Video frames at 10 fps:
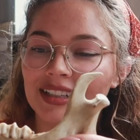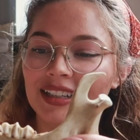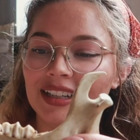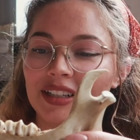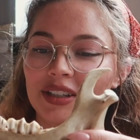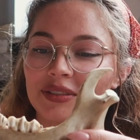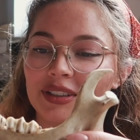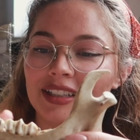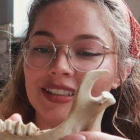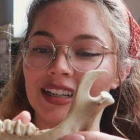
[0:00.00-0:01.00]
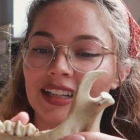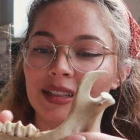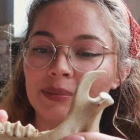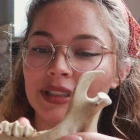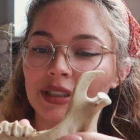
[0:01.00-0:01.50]
I don't know if you can
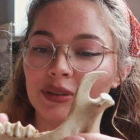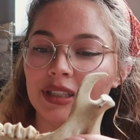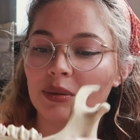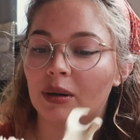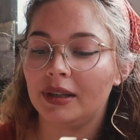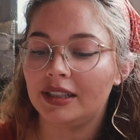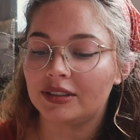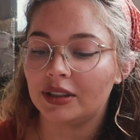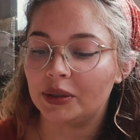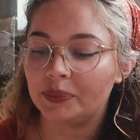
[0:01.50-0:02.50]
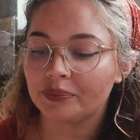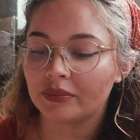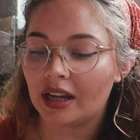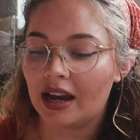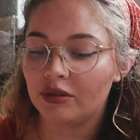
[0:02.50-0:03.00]
tell, but they're really wobbly. So
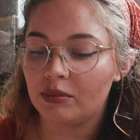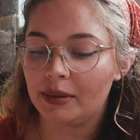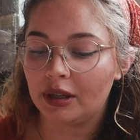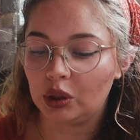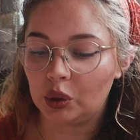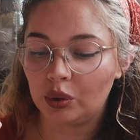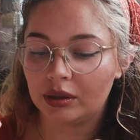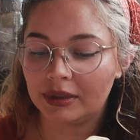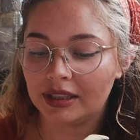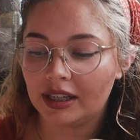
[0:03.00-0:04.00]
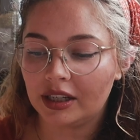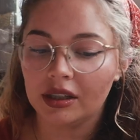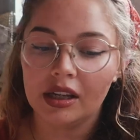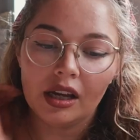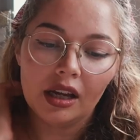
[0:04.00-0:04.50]
I have to maybe glue them in
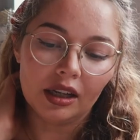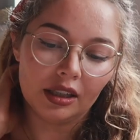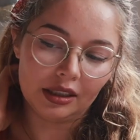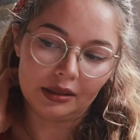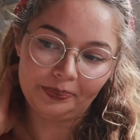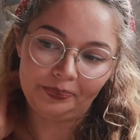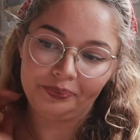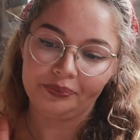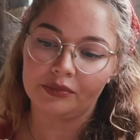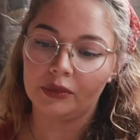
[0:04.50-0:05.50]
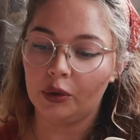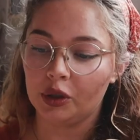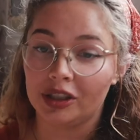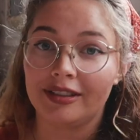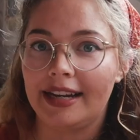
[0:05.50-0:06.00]
there
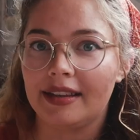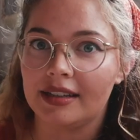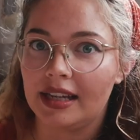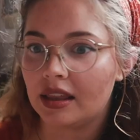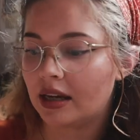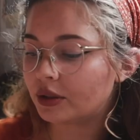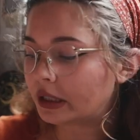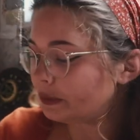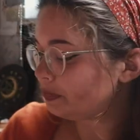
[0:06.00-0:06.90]
or just take the teeth out.